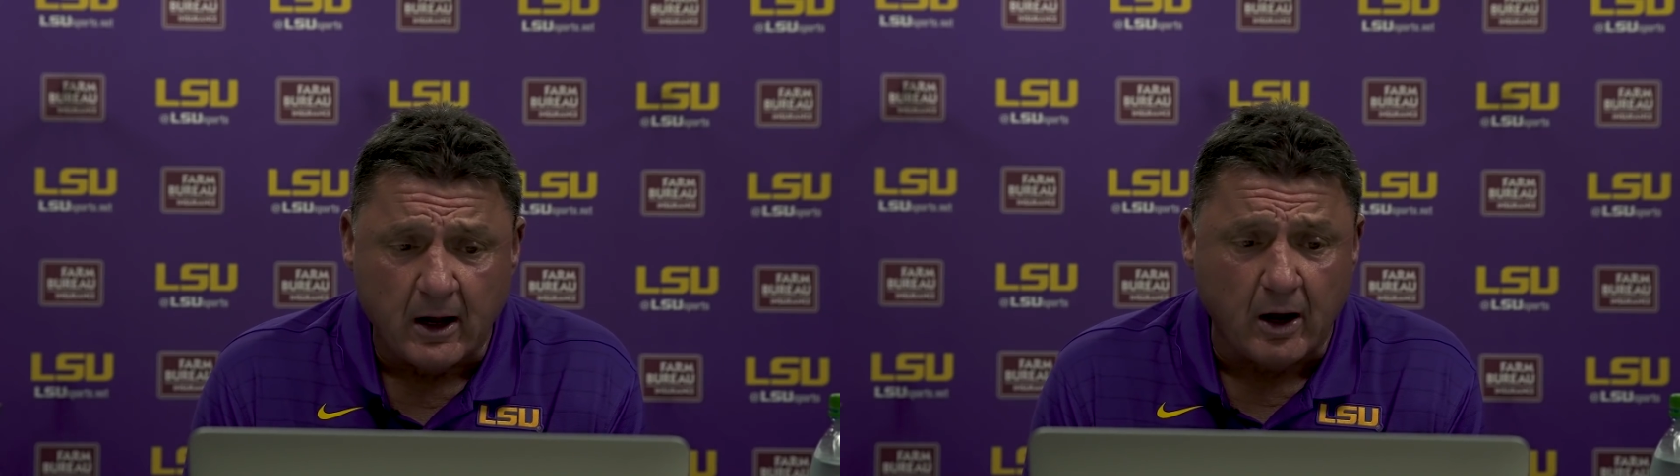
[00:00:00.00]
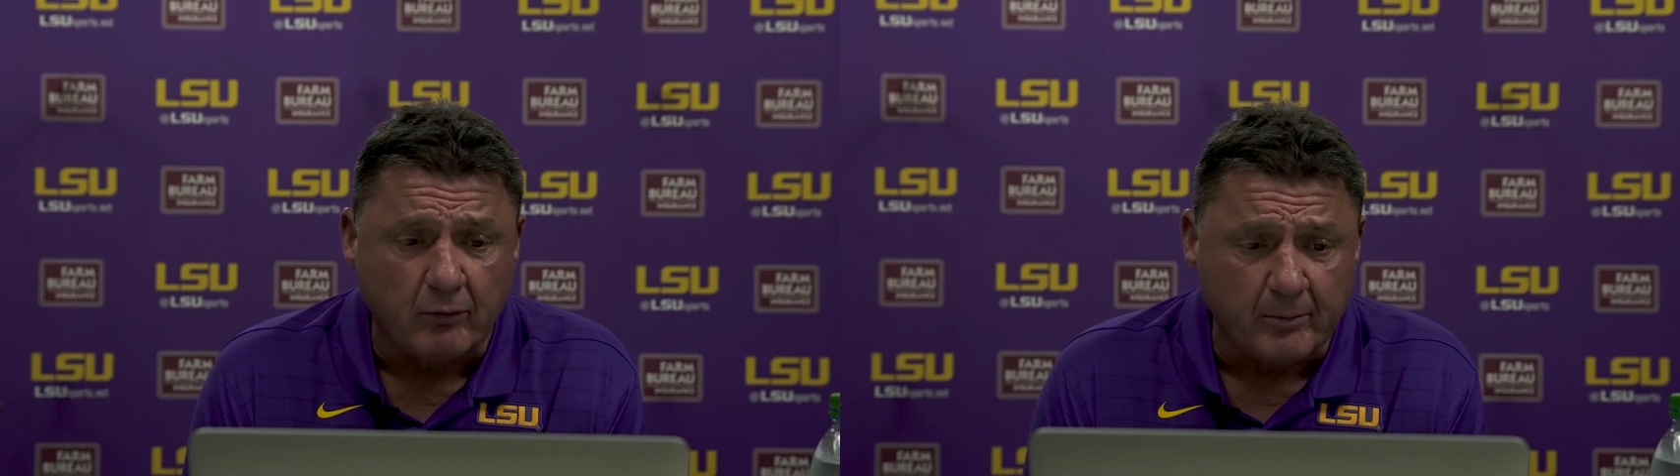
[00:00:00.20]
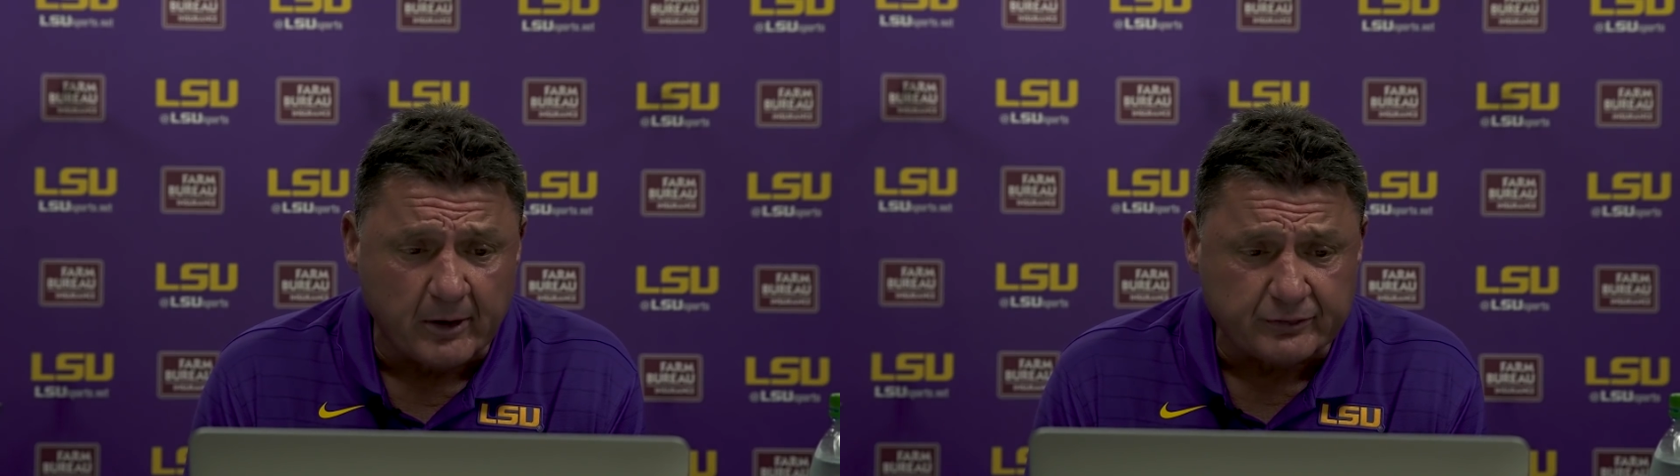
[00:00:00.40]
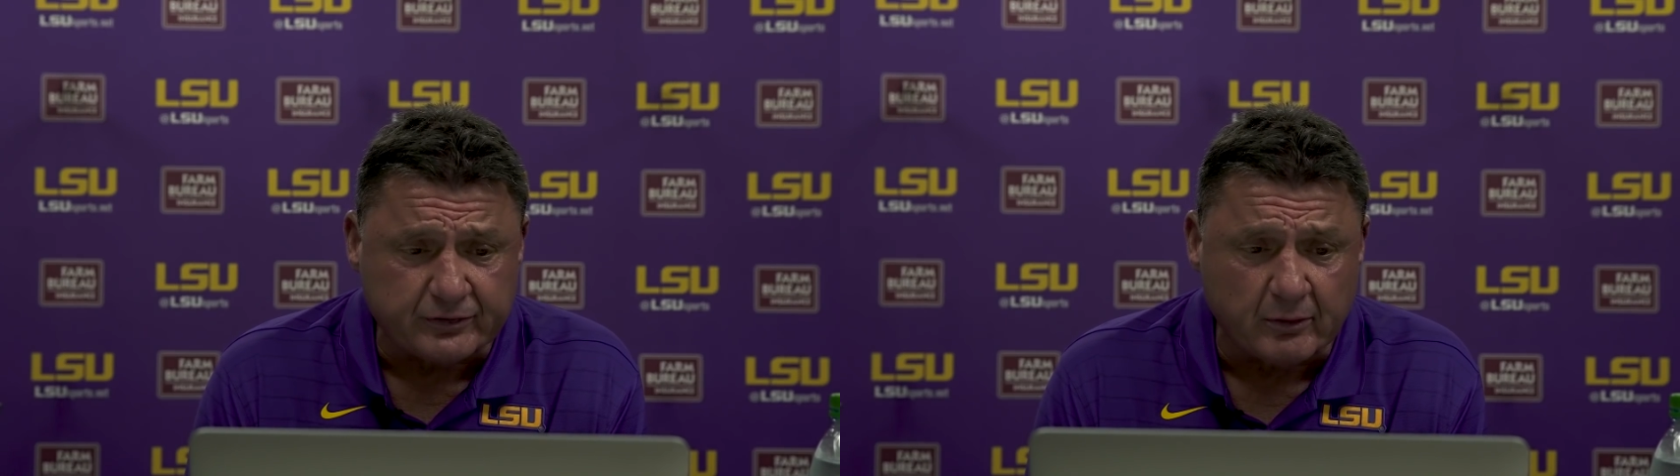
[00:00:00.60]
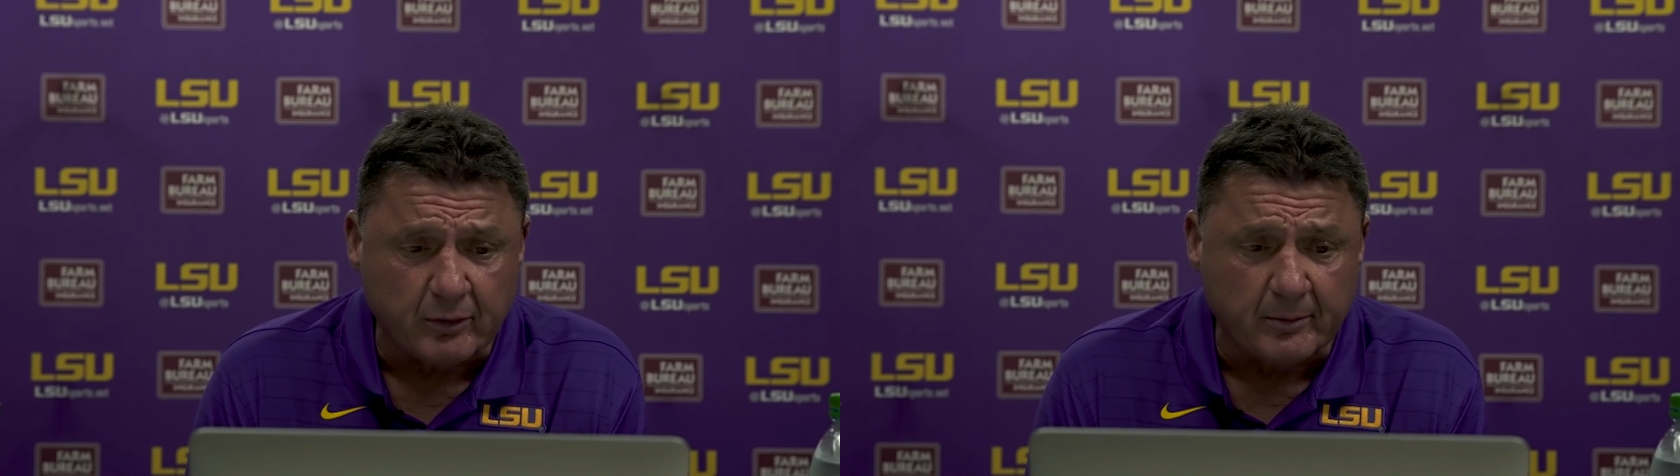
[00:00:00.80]

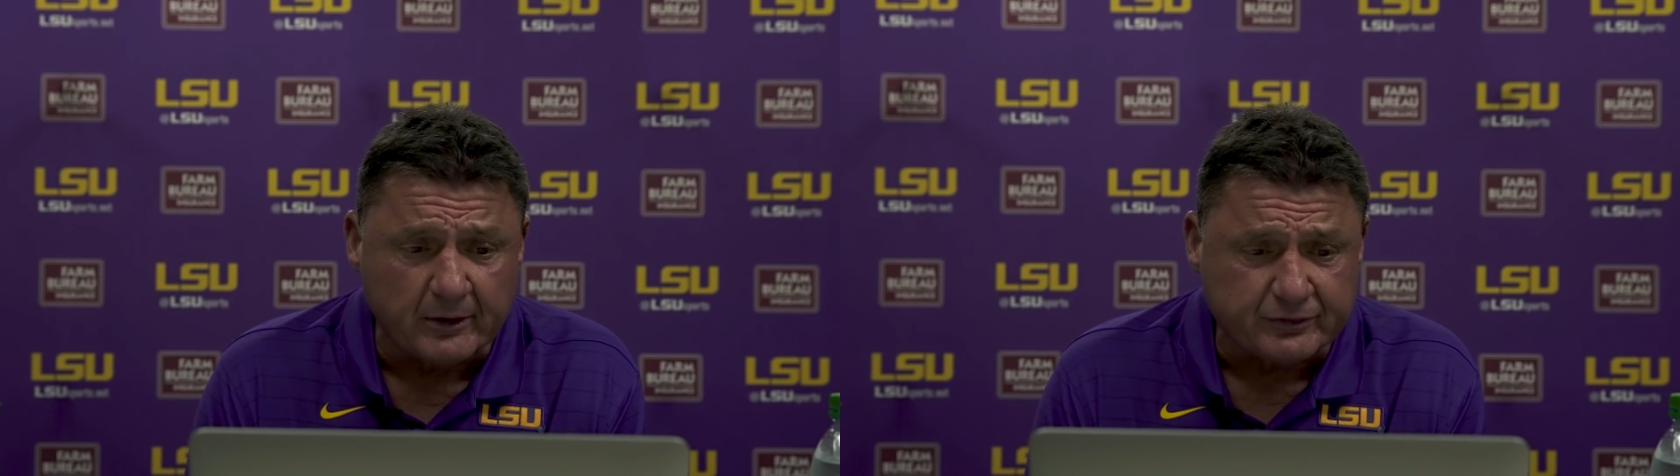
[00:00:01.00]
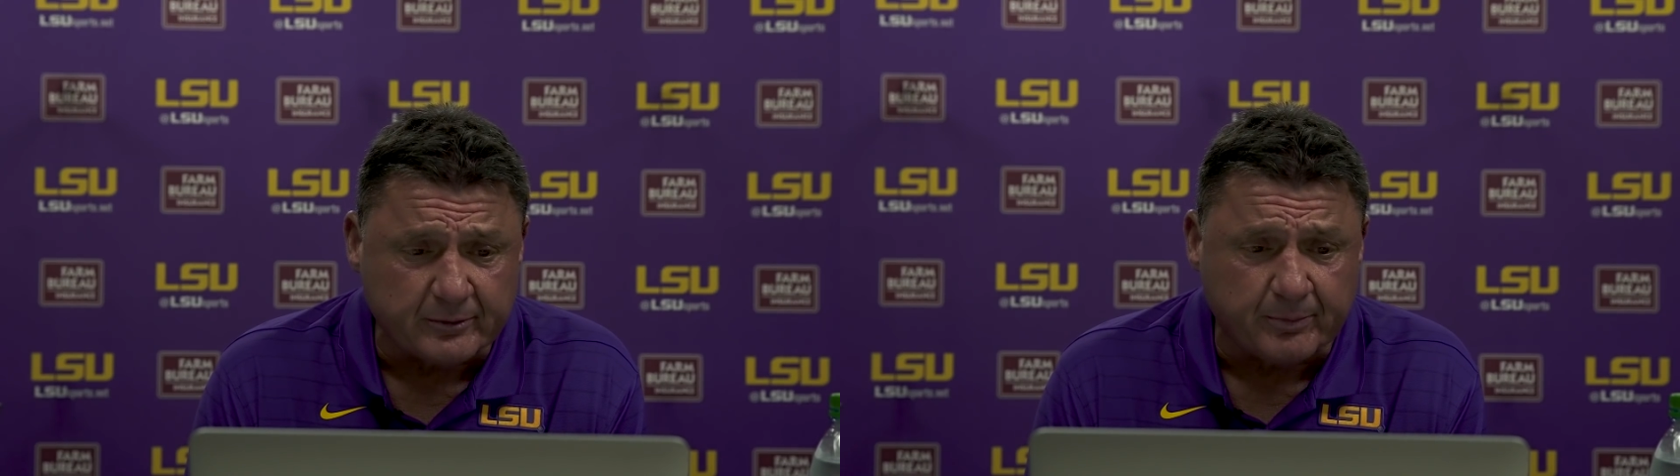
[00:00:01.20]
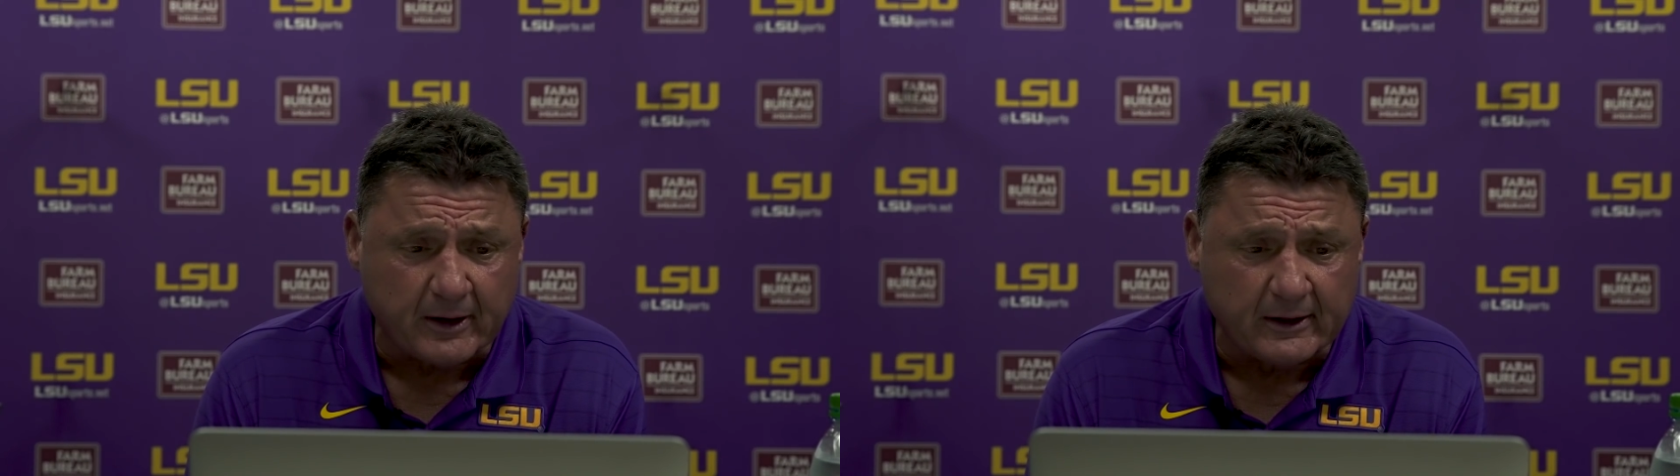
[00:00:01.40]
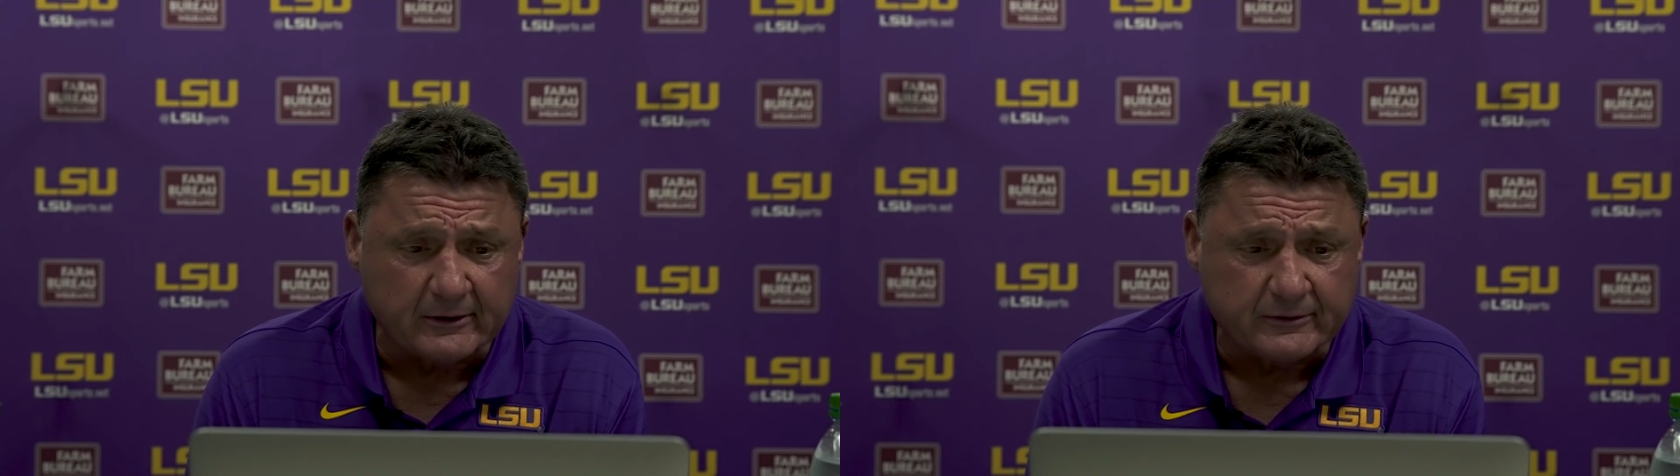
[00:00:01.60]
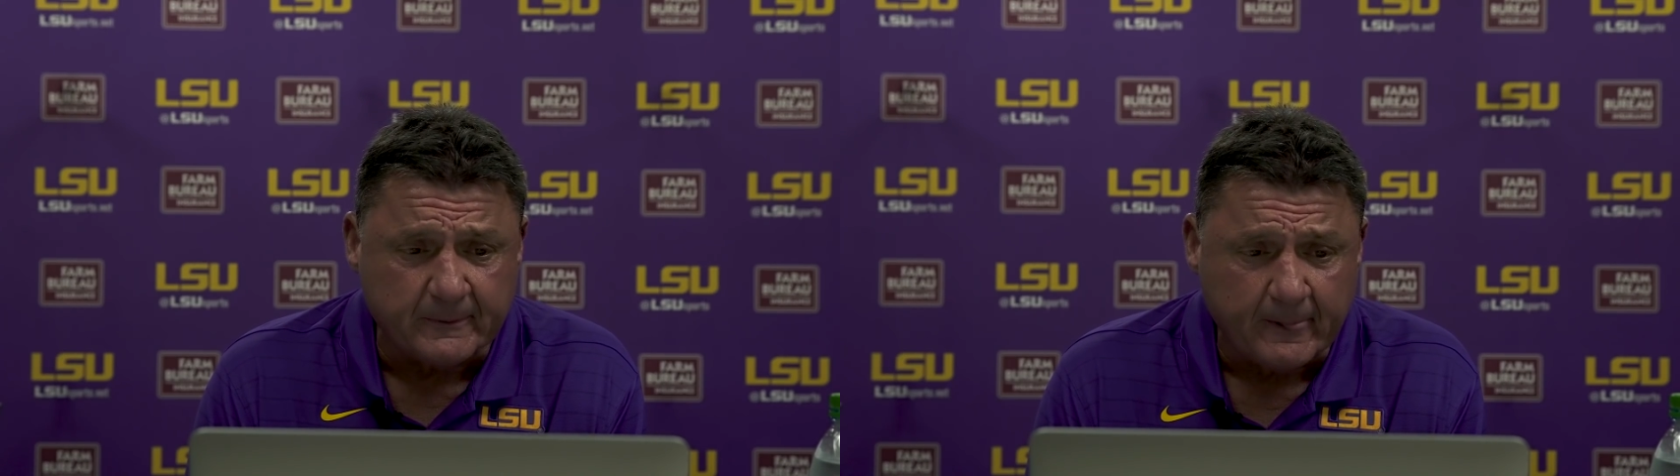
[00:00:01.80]
We missed some
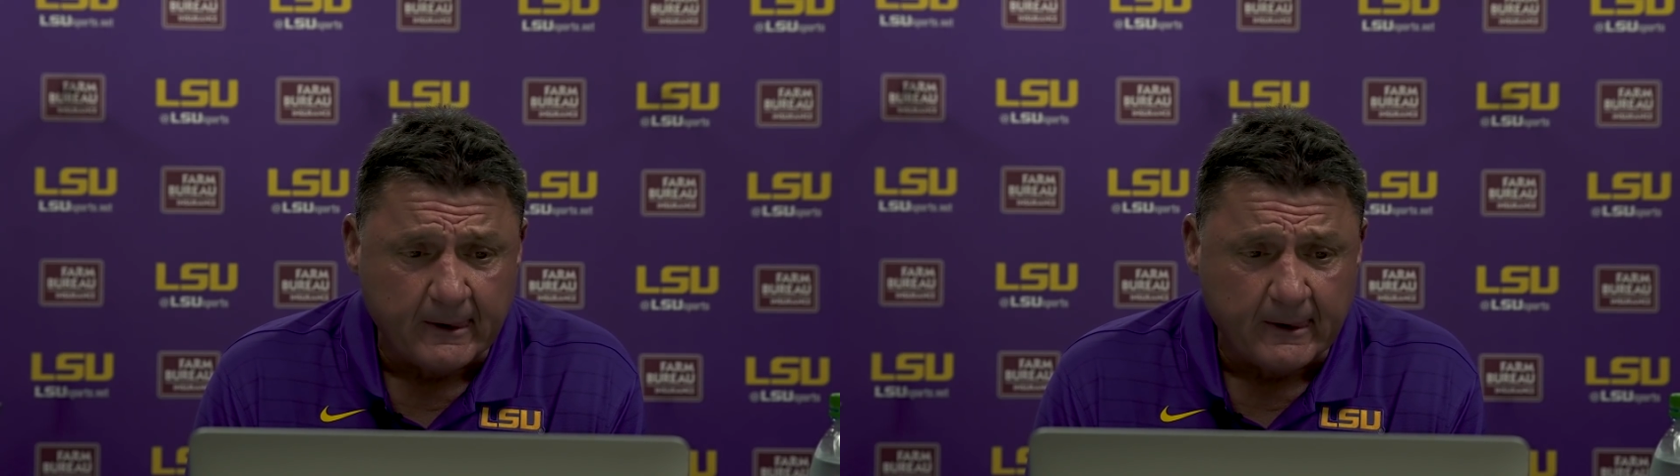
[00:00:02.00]
plays.